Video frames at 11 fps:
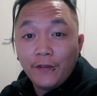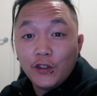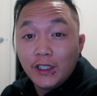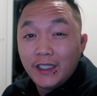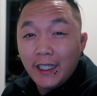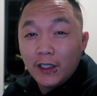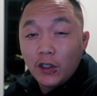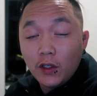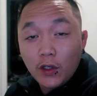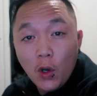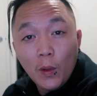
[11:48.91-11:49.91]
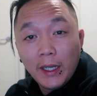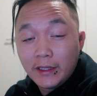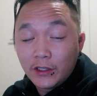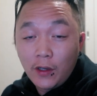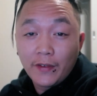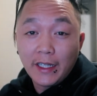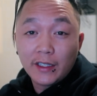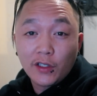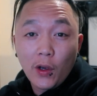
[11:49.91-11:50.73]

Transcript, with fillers: If you did, always don't forget to